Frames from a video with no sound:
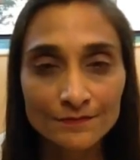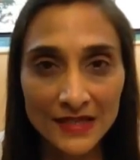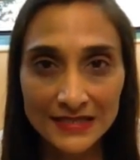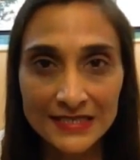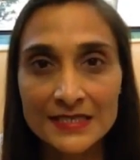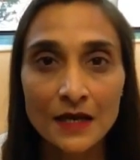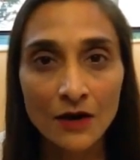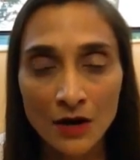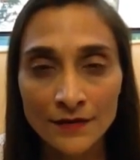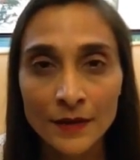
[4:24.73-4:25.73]
gets
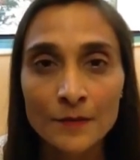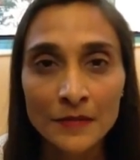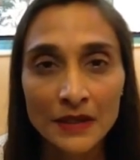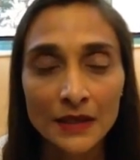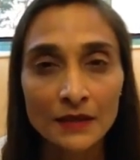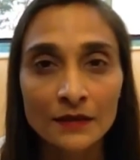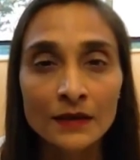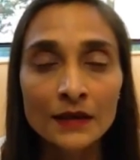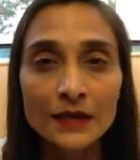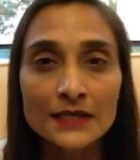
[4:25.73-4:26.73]
stuck on them, meaning
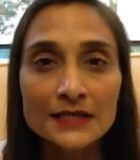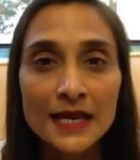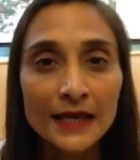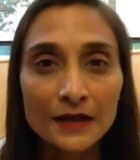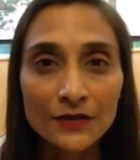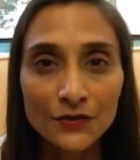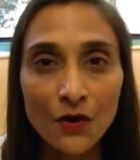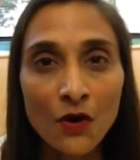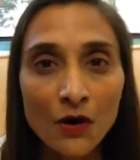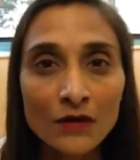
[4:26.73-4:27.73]
it takes
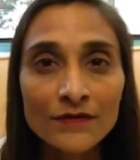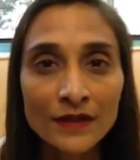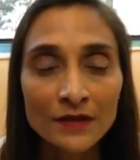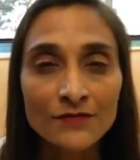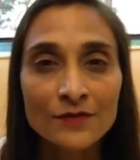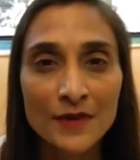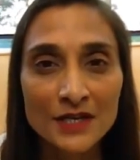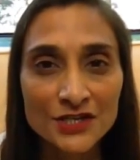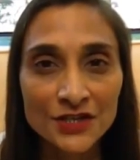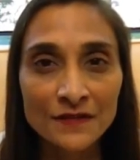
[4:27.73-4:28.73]
all of the
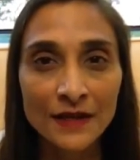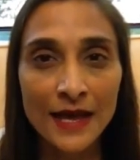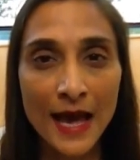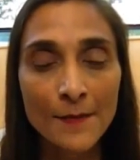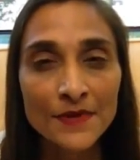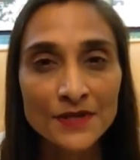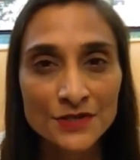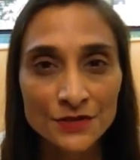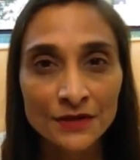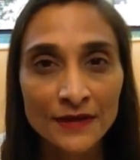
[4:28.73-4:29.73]
information that happened
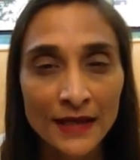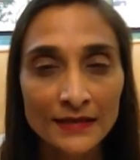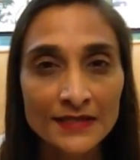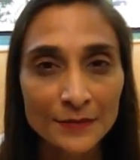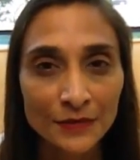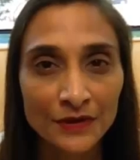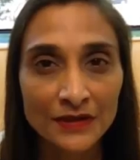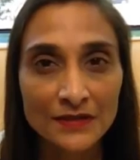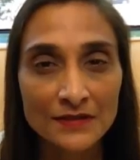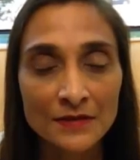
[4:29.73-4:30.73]
during that
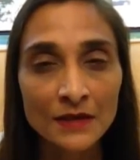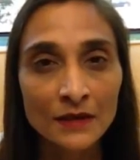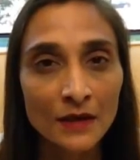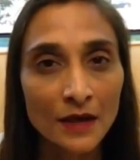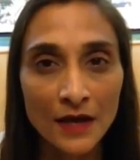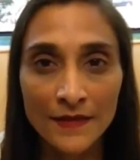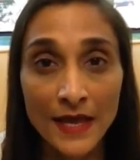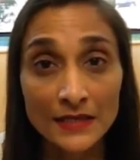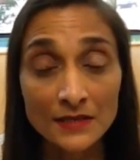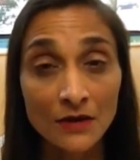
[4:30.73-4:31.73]
experience, and
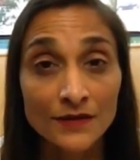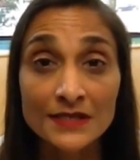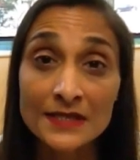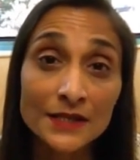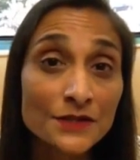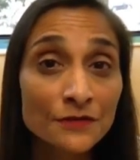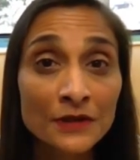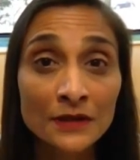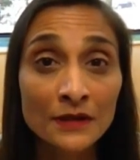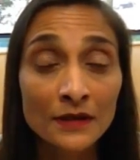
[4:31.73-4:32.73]
that's all the
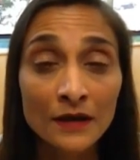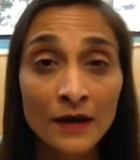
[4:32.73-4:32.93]
sensory